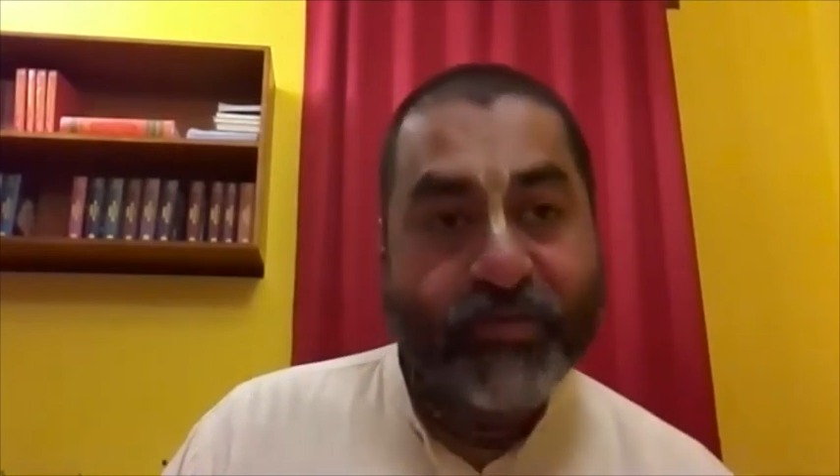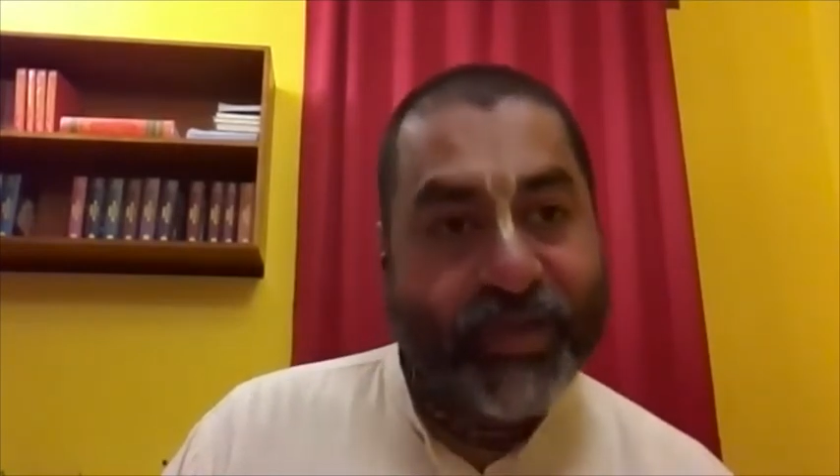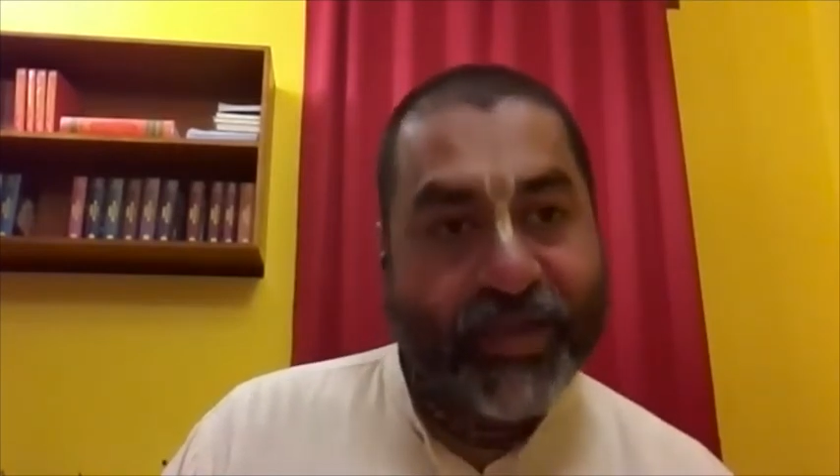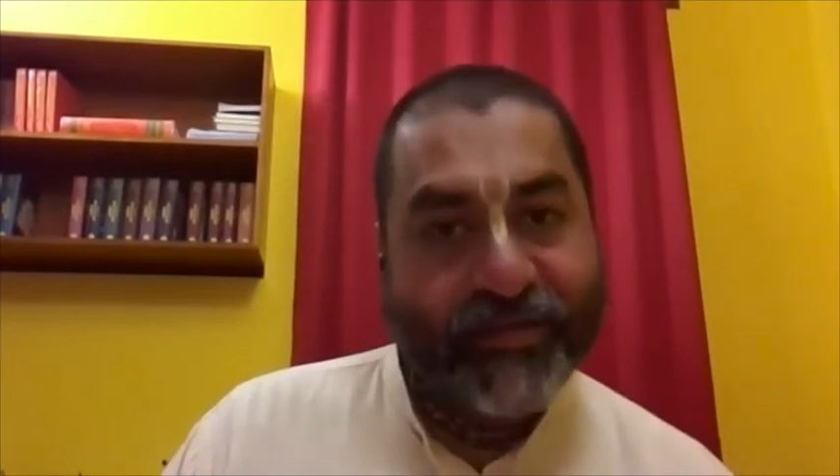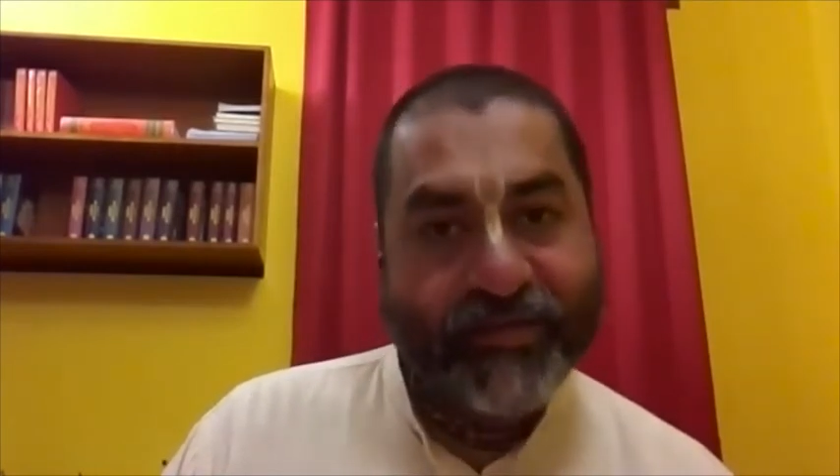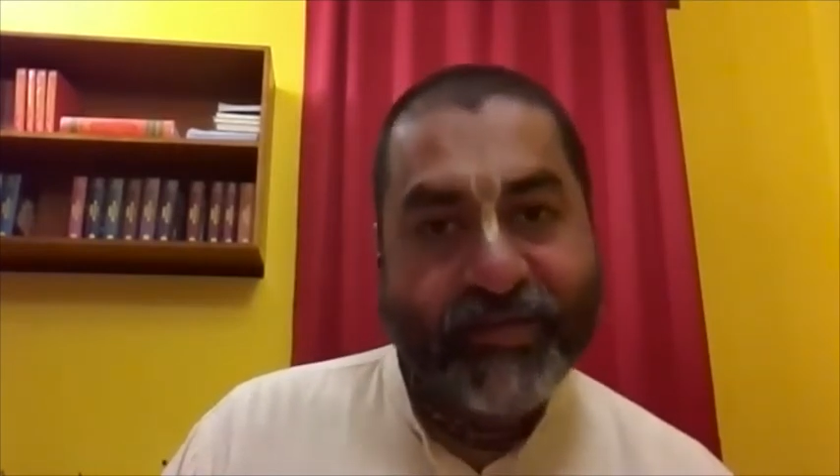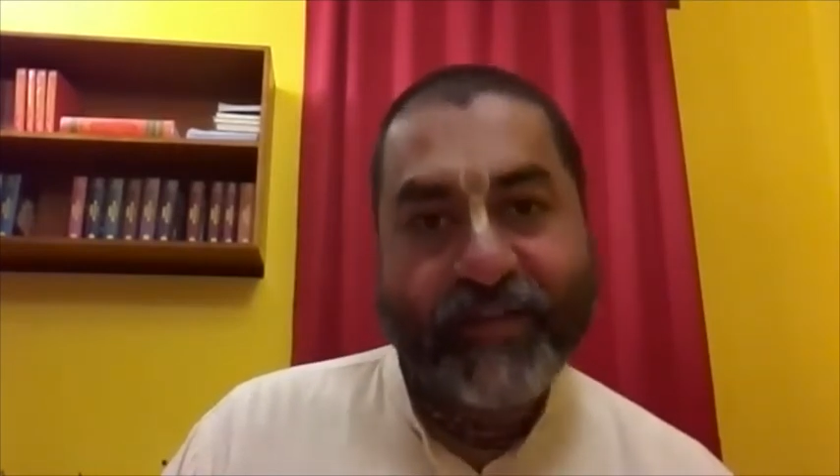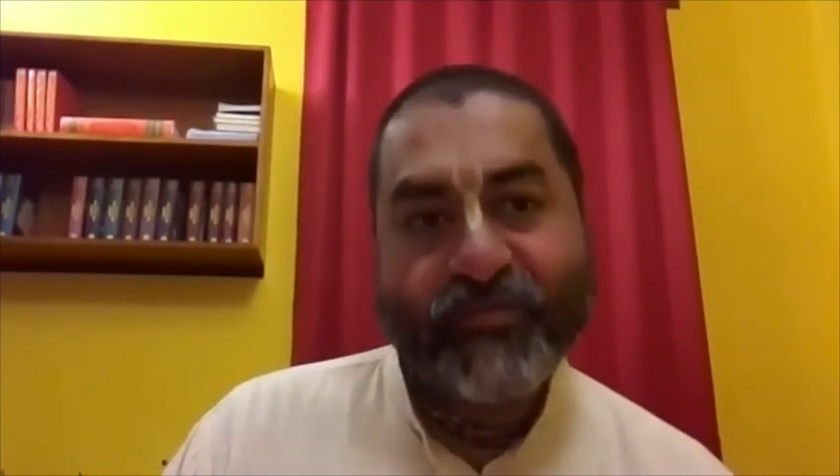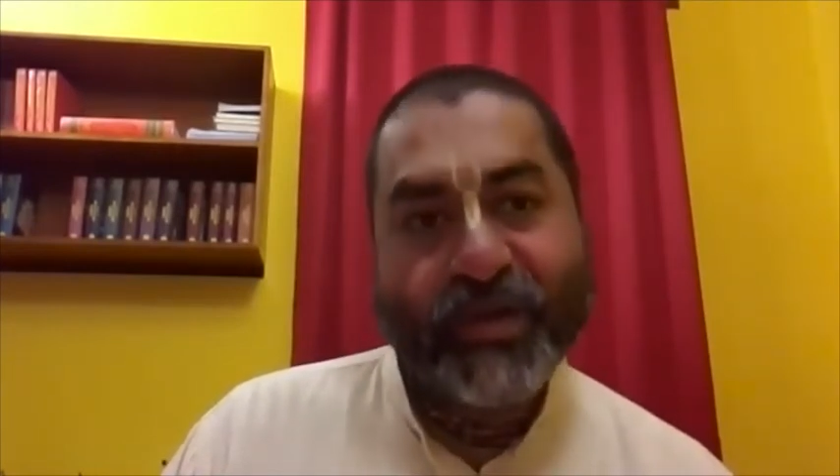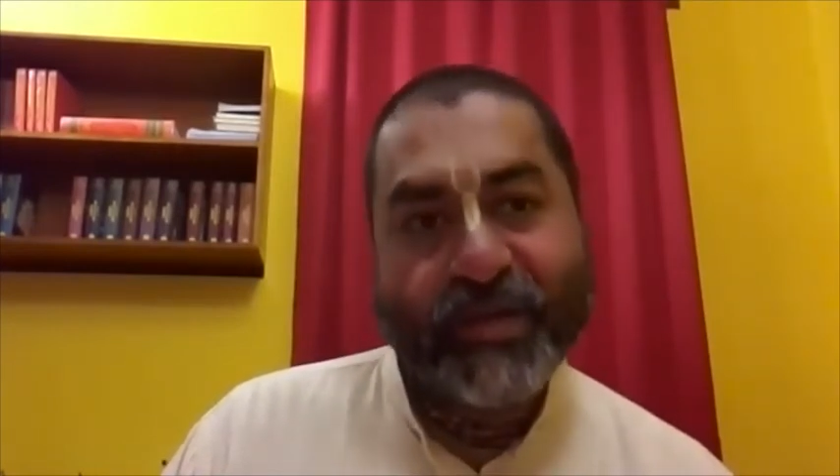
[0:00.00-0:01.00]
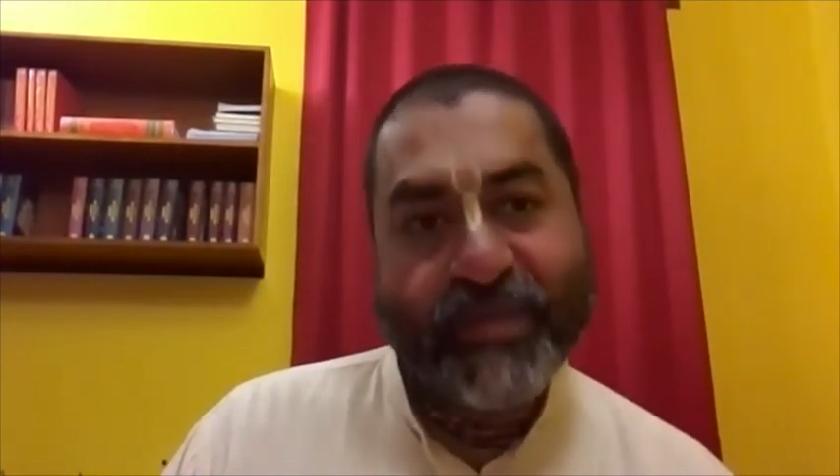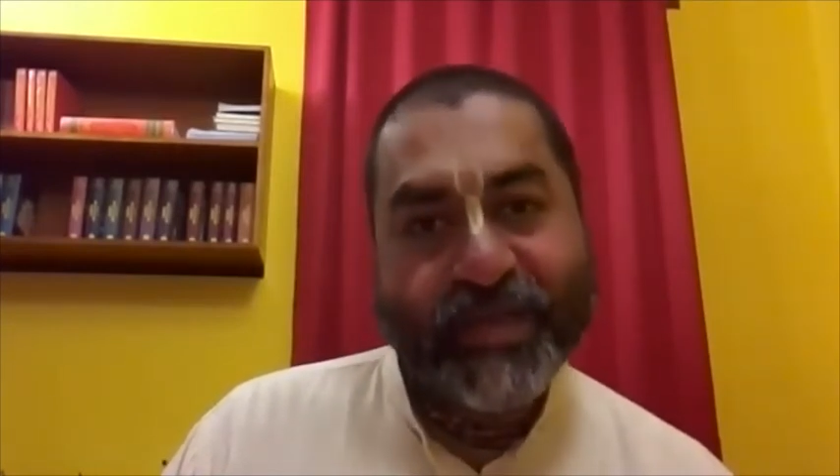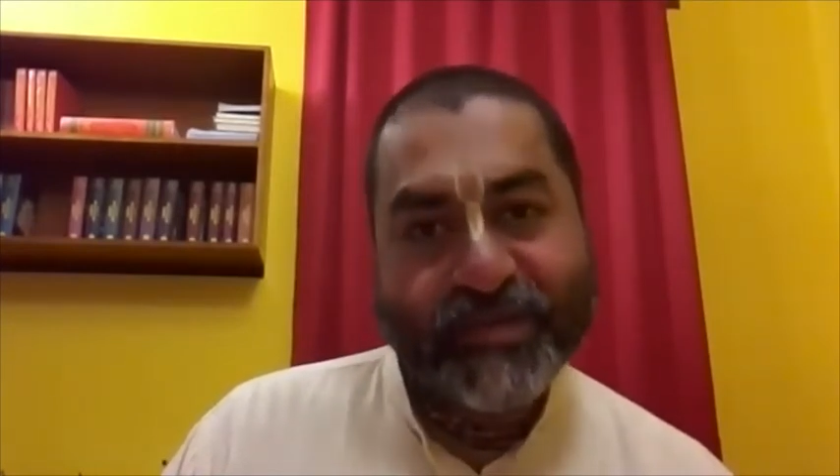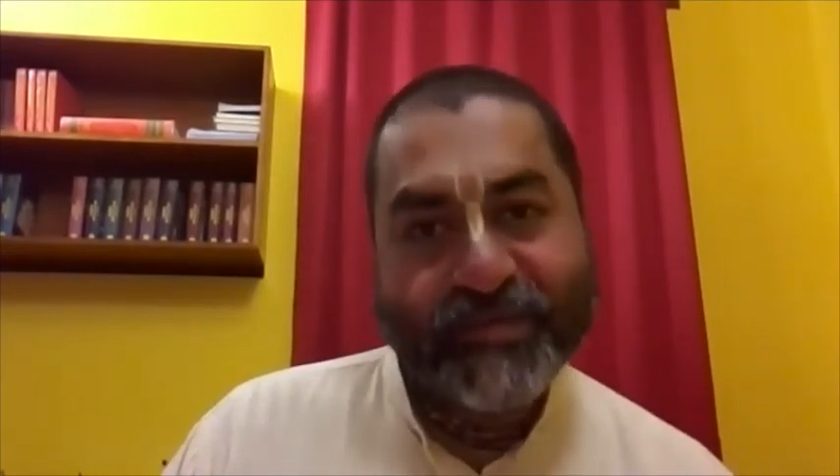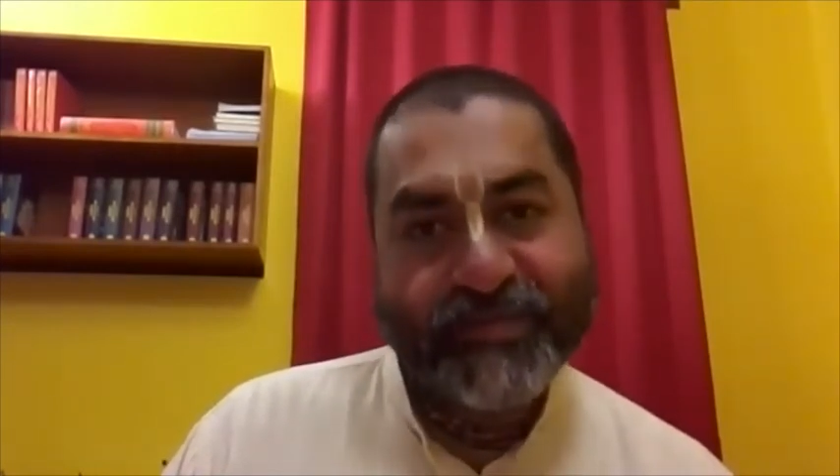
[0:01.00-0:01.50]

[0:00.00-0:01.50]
begin. That is what I meant.